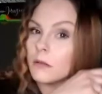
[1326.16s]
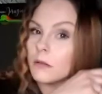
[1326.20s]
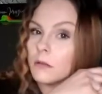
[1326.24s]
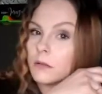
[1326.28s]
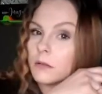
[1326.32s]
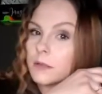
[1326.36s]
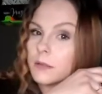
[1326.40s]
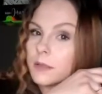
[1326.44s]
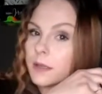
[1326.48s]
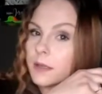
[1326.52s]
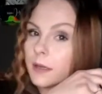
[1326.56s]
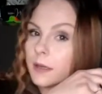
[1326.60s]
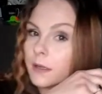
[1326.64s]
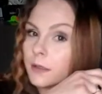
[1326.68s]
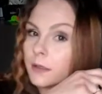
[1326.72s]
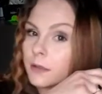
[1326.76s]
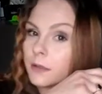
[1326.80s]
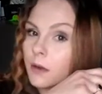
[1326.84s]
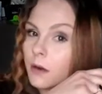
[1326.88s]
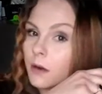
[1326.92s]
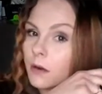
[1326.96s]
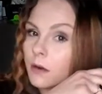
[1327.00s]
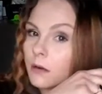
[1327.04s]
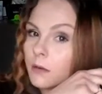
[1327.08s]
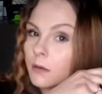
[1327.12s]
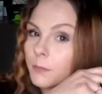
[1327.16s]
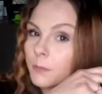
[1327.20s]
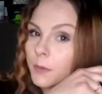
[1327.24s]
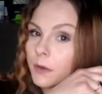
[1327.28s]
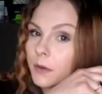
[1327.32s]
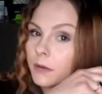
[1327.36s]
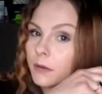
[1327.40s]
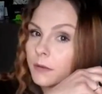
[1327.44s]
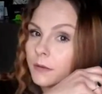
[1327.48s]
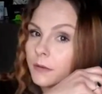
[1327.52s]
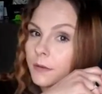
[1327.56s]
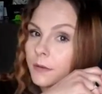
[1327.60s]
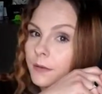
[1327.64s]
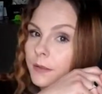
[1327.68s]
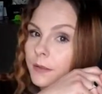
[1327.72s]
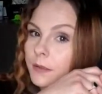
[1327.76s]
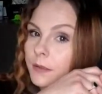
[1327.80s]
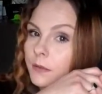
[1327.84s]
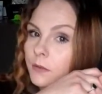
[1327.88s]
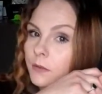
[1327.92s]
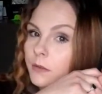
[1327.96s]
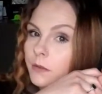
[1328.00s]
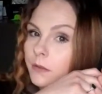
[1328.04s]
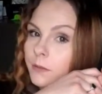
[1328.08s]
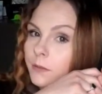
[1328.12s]
It's getting dark, but it
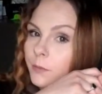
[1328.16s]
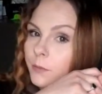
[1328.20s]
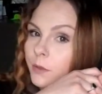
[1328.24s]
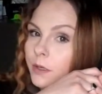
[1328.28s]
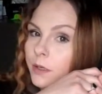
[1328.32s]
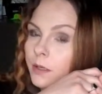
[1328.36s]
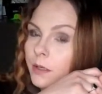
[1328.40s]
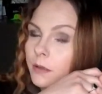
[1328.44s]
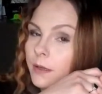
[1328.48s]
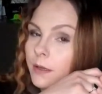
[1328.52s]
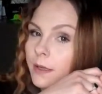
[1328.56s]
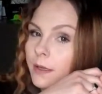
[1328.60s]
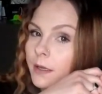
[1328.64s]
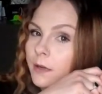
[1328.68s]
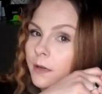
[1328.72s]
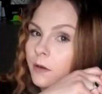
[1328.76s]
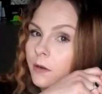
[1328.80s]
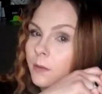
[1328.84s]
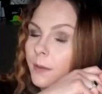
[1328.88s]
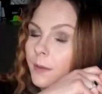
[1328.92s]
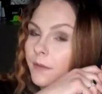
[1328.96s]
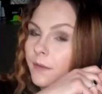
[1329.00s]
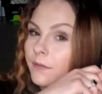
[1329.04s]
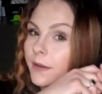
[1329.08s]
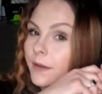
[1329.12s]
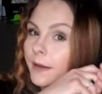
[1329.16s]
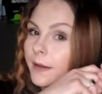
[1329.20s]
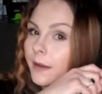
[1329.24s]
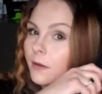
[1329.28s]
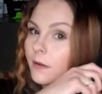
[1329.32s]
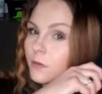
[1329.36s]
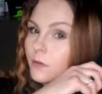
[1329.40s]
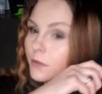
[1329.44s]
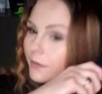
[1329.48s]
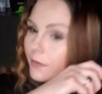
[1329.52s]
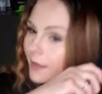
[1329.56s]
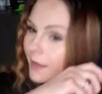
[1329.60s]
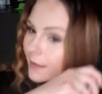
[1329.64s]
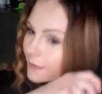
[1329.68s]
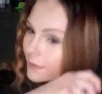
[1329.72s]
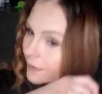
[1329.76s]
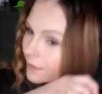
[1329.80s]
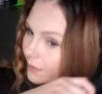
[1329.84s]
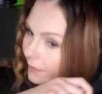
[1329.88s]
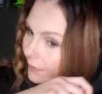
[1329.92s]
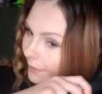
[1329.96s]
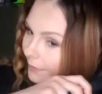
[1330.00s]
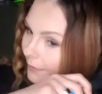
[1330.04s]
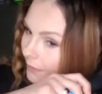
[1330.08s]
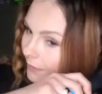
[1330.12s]
still looks pretty light here on my video, so that's
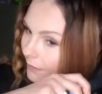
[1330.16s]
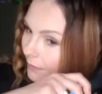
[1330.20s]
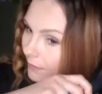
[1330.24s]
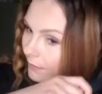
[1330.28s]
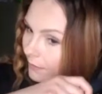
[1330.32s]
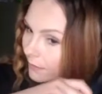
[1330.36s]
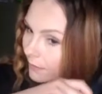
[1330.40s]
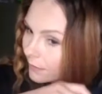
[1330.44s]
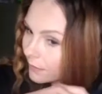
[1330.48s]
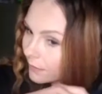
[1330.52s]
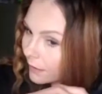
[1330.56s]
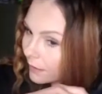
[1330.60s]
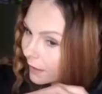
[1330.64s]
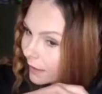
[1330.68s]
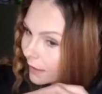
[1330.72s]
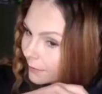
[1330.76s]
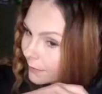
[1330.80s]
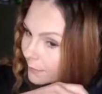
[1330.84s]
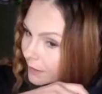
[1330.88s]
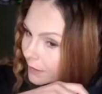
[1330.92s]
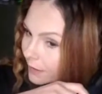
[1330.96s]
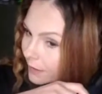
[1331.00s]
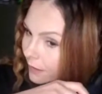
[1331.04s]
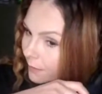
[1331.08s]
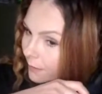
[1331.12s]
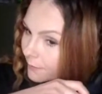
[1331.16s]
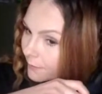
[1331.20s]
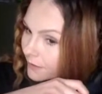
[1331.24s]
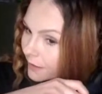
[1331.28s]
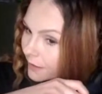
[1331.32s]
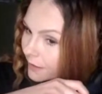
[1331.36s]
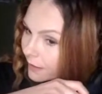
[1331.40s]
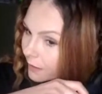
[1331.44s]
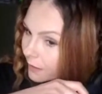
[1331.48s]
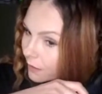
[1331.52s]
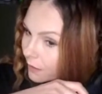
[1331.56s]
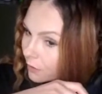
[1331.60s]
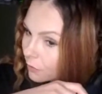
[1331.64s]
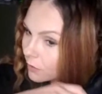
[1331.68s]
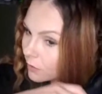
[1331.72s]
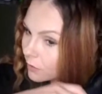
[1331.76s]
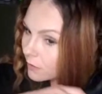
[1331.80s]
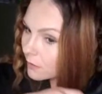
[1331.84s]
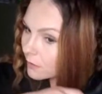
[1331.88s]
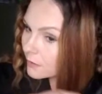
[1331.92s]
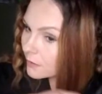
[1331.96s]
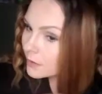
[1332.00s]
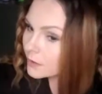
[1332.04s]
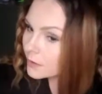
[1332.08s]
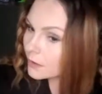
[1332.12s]
good. I'm in upstate New York,
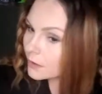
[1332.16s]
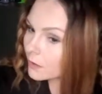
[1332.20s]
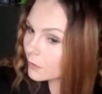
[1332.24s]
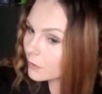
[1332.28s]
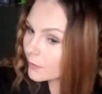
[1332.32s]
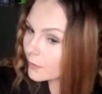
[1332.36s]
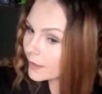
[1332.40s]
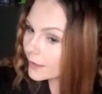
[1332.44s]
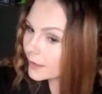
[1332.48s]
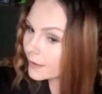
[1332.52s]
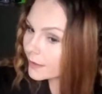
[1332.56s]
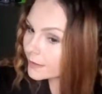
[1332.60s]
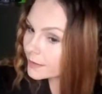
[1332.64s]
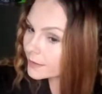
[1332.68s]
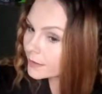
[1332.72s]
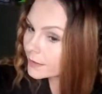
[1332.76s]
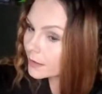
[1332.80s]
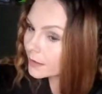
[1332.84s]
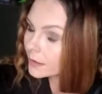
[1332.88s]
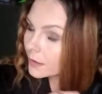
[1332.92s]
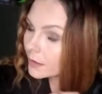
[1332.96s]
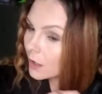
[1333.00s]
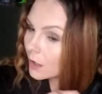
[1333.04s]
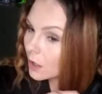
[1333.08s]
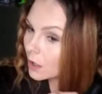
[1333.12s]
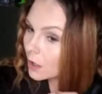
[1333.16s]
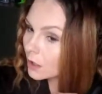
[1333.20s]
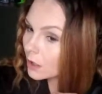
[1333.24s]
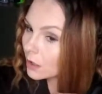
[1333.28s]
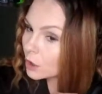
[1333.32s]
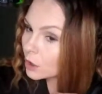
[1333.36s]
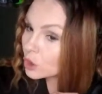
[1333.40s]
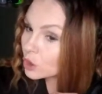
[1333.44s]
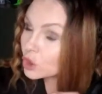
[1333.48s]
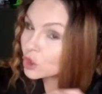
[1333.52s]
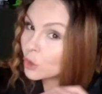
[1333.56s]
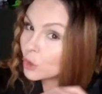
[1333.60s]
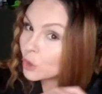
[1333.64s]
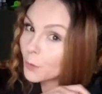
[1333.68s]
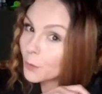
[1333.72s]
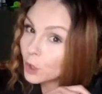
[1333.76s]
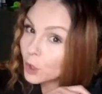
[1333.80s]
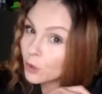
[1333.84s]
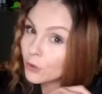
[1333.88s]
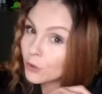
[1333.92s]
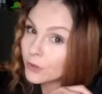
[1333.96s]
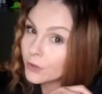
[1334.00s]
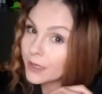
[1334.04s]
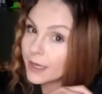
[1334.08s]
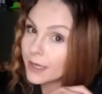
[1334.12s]
so it gets dark super
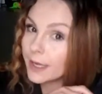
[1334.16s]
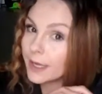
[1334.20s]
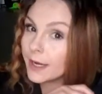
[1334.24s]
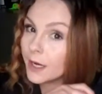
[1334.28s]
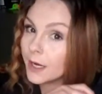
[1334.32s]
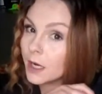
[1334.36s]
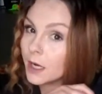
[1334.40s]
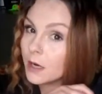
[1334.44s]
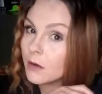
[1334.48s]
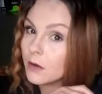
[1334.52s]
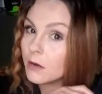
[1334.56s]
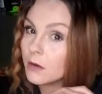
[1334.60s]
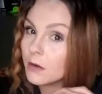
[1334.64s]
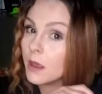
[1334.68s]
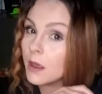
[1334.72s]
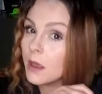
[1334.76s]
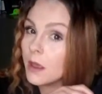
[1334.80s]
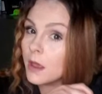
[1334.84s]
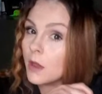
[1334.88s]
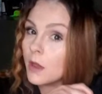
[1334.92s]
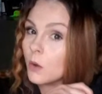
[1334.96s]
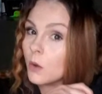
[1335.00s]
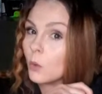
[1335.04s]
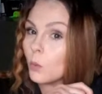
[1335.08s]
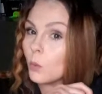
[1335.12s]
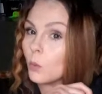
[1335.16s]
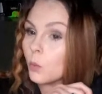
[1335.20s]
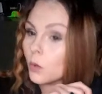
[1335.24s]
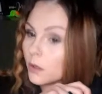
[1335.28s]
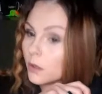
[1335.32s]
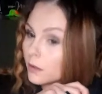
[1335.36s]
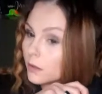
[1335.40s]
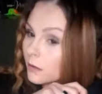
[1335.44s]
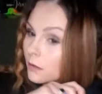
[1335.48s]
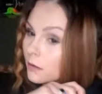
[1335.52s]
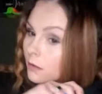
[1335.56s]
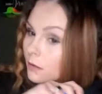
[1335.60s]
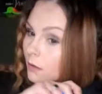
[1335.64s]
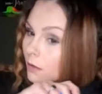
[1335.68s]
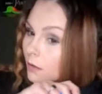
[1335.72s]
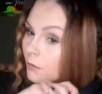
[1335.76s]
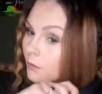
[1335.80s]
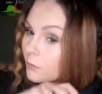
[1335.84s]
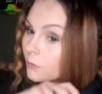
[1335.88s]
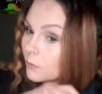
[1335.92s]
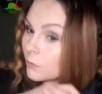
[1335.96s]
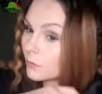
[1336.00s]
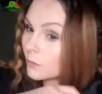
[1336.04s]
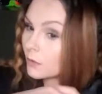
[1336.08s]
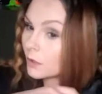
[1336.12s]
early here. We're,
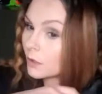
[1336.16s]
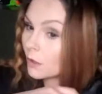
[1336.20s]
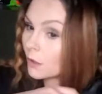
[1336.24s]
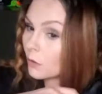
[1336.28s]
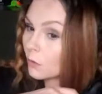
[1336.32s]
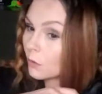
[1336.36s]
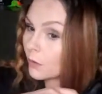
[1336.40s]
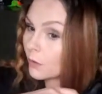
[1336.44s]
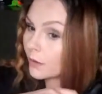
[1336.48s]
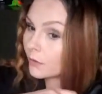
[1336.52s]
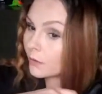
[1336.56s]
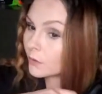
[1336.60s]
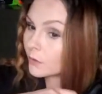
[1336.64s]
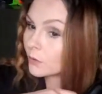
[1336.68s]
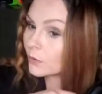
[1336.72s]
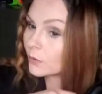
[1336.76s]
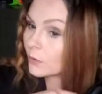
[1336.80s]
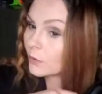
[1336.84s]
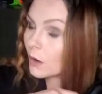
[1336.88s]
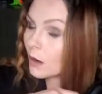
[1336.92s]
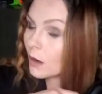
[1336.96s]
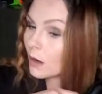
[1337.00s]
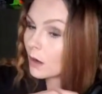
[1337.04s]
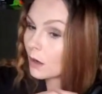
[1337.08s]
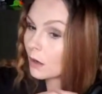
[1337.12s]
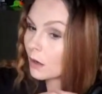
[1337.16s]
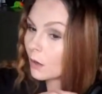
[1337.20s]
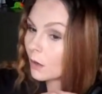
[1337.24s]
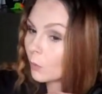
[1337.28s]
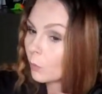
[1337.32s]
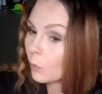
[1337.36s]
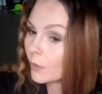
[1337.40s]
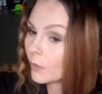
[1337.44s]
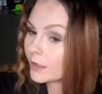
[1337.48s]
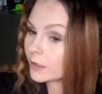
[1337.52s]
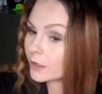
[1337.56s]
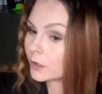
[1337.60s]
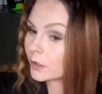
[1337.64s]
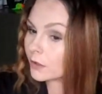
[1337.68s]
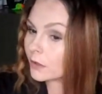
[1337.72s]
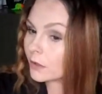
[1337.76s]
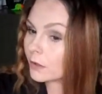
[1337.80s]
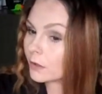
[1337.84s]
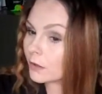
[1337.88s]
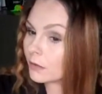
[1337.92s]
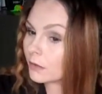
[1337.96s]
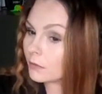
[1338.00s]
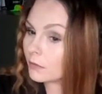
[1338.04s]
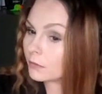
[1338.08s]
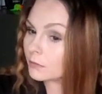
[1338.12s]
going through our
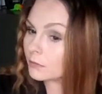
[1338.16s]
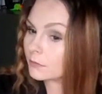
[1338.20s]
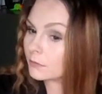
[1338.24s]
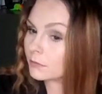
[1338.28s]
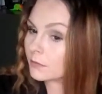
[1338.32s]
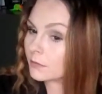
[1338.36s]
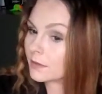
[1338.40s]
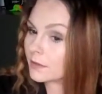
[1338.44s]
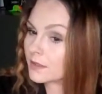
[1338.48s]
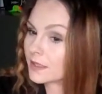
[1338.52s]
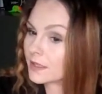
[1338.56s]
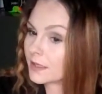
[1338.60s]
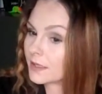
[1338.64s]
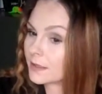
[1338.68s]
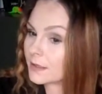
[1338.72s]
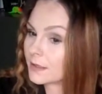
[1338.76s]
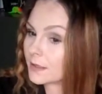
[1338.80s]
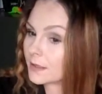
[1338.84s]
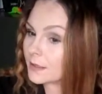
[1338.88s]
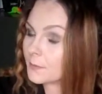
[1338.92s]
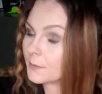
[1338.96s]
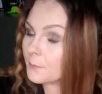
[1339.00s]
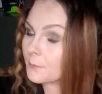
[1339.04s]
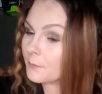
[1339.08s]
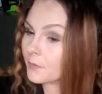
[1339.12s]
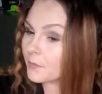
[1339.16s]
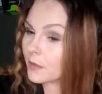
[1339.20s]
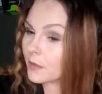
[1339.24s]
winter season.